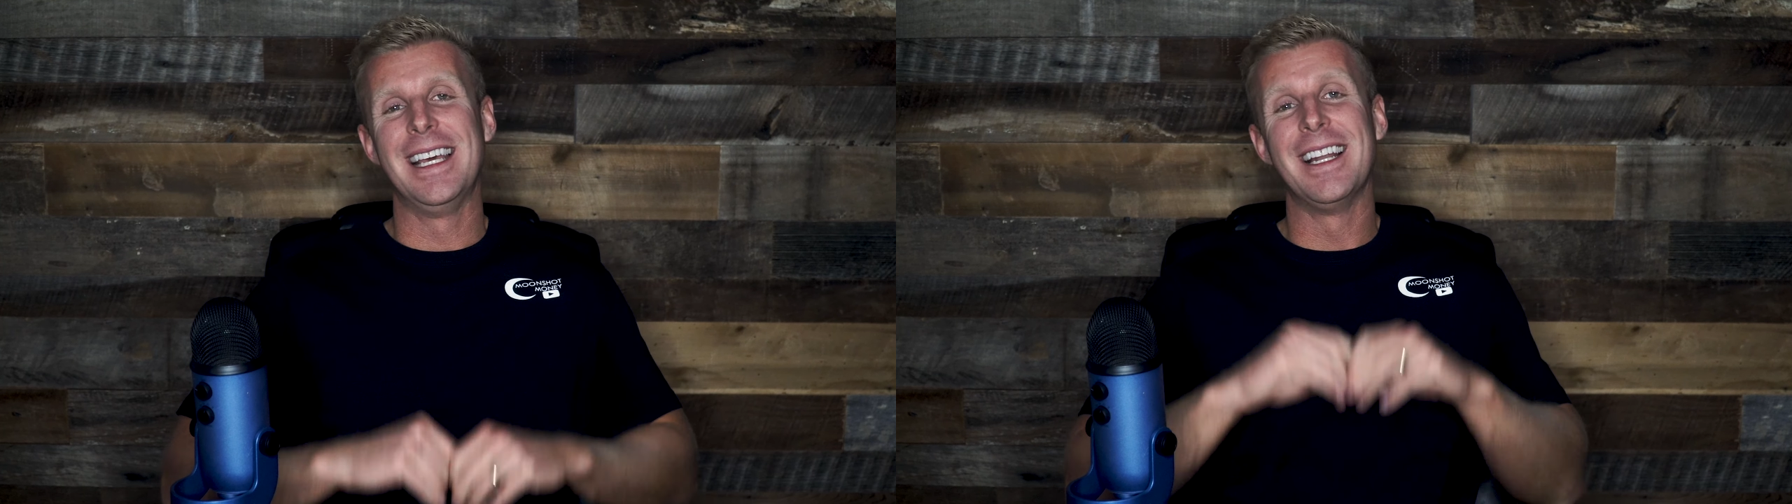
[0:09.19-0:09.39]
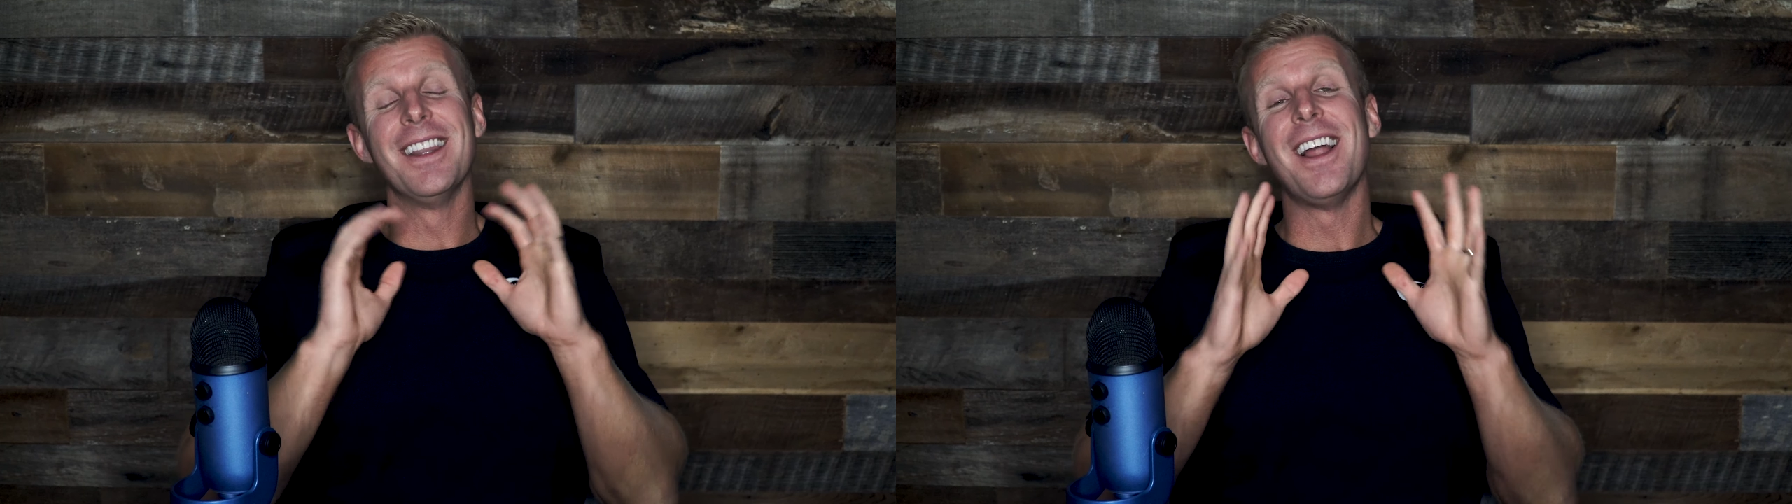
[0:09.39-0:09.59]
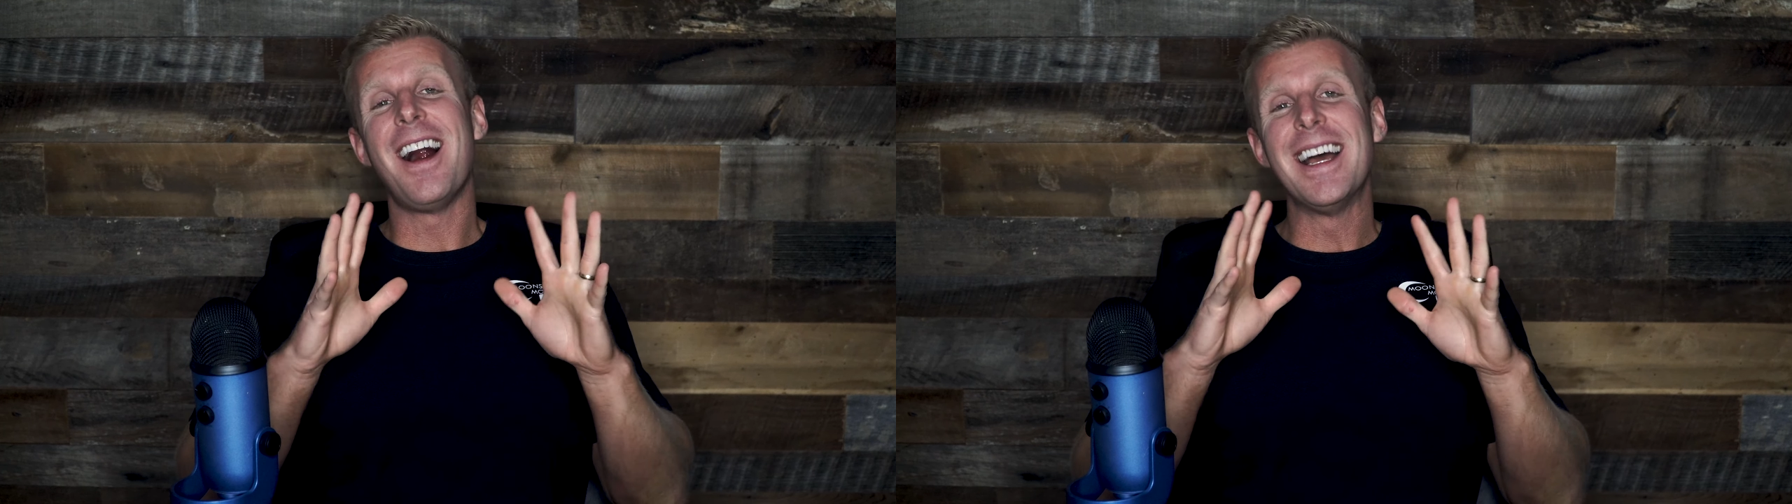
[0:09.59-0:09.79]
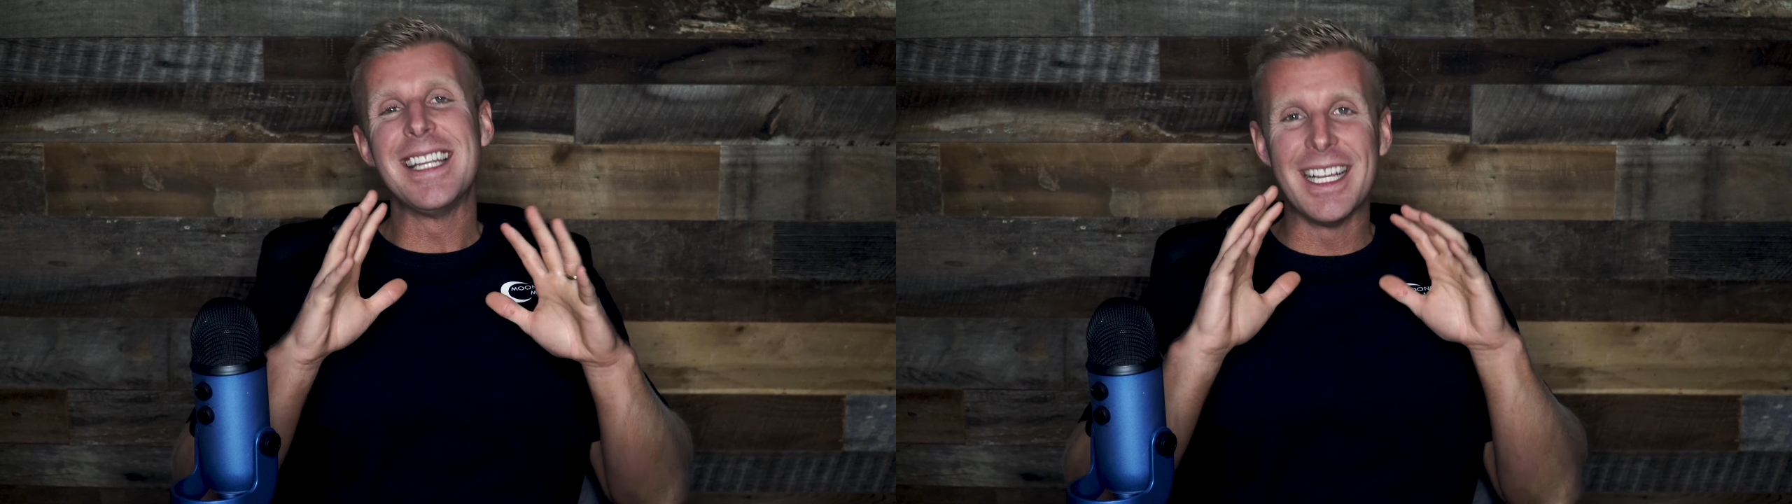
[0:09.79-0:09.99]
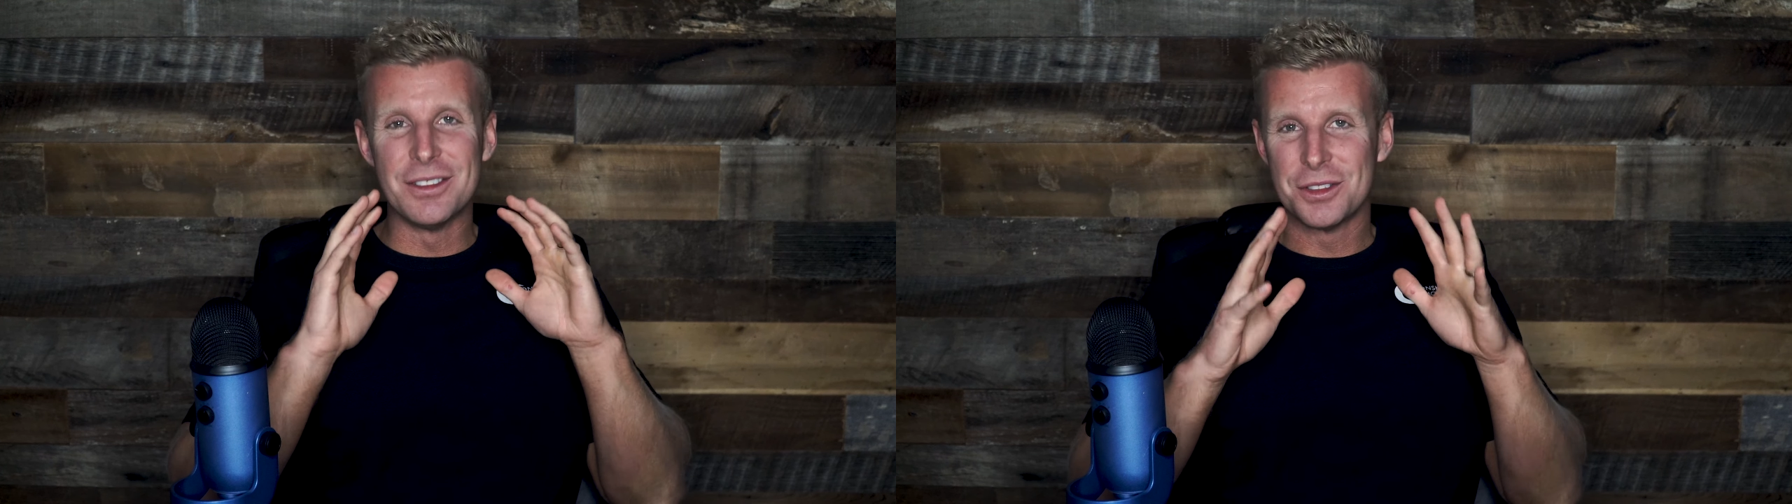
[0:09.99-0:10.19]
and a
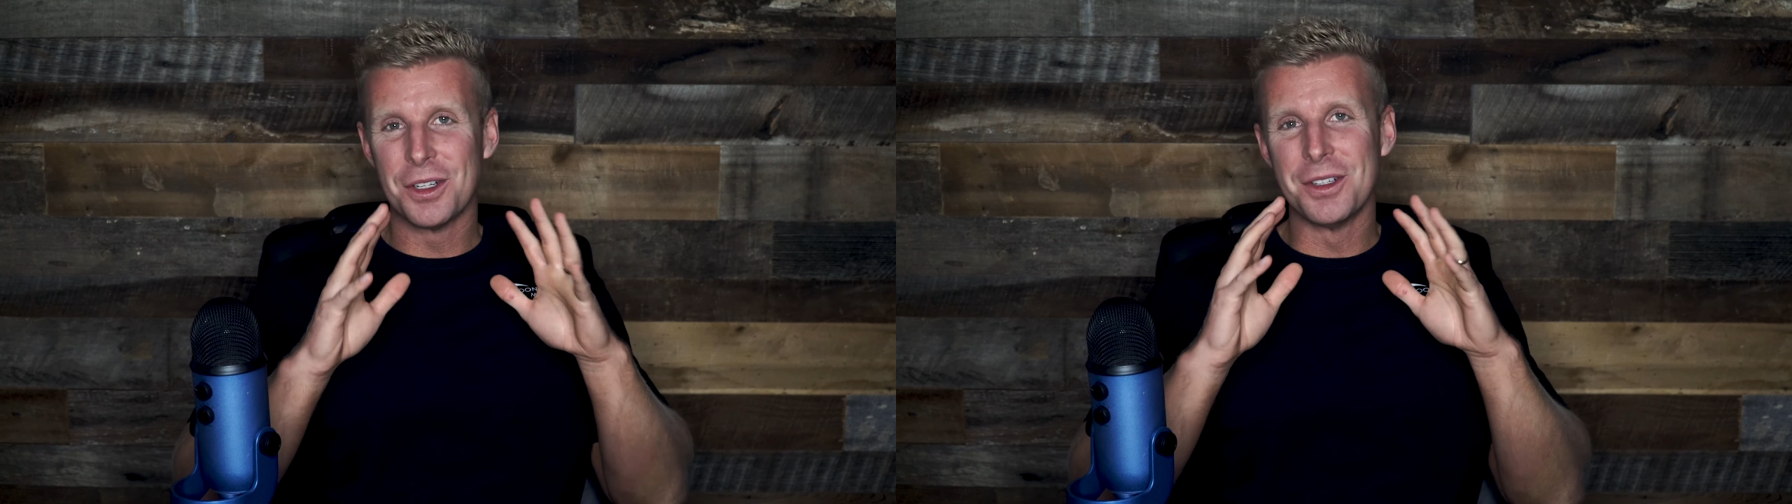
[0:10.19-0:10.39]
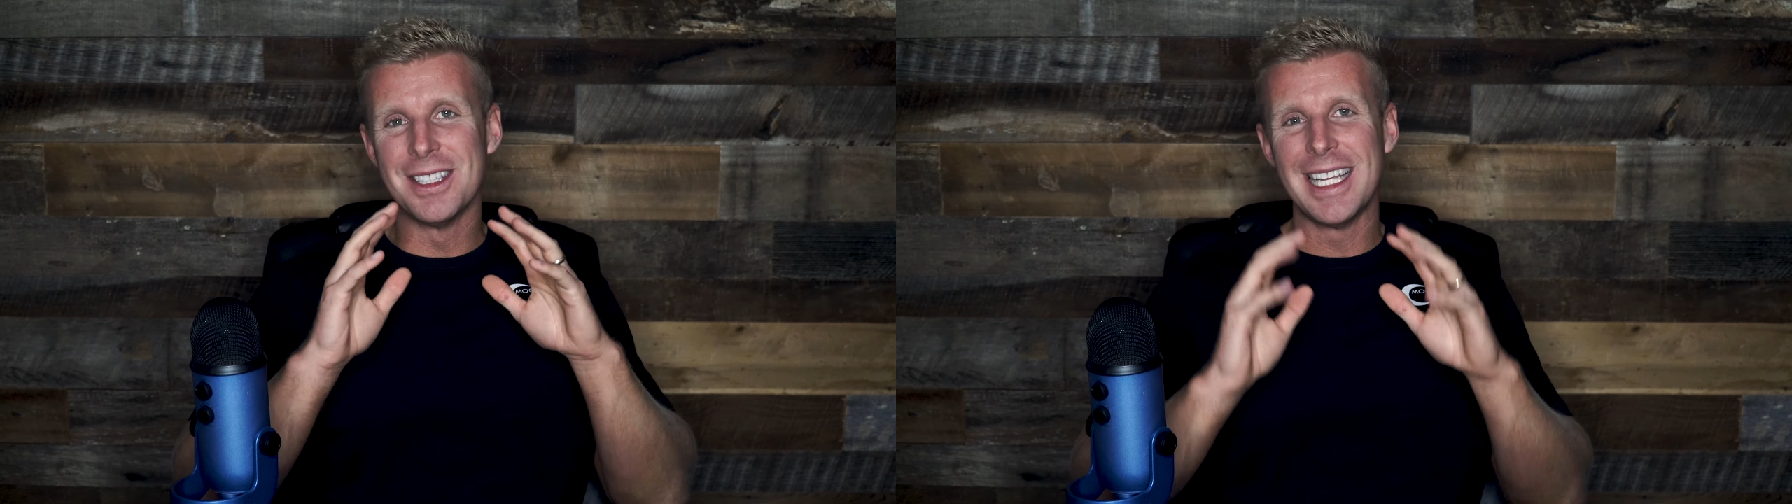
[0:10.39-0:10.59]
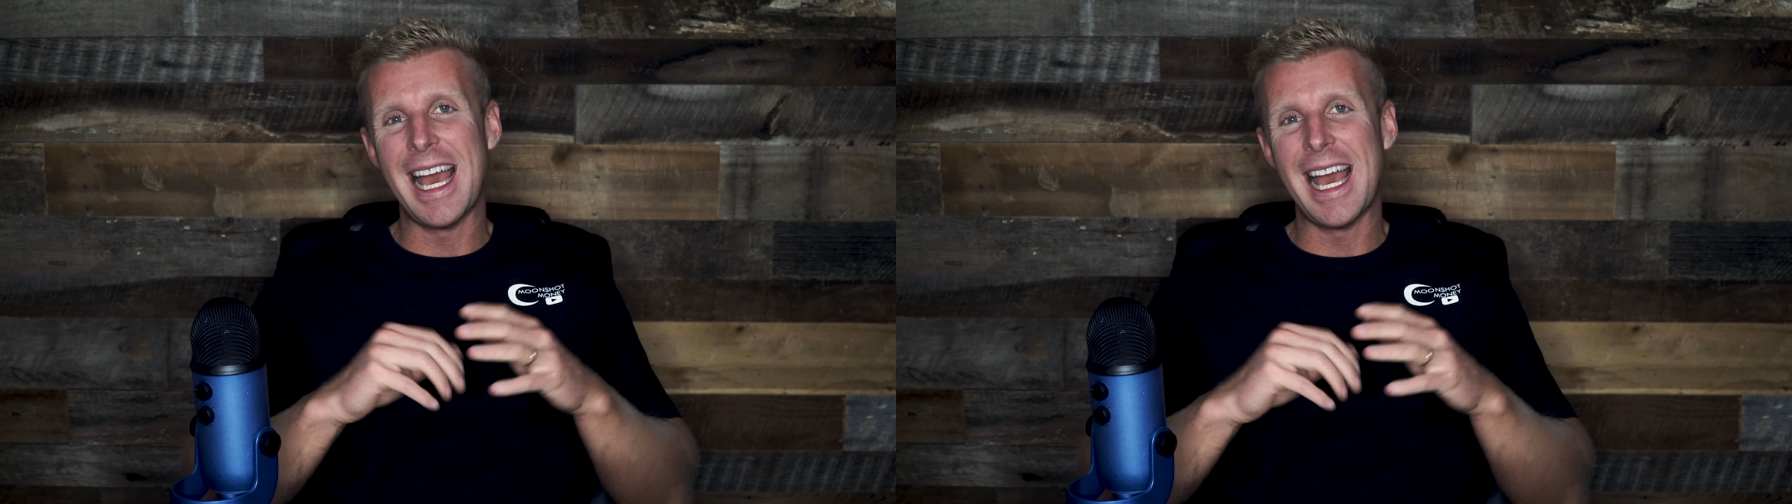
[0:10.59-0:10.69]
lot has certainly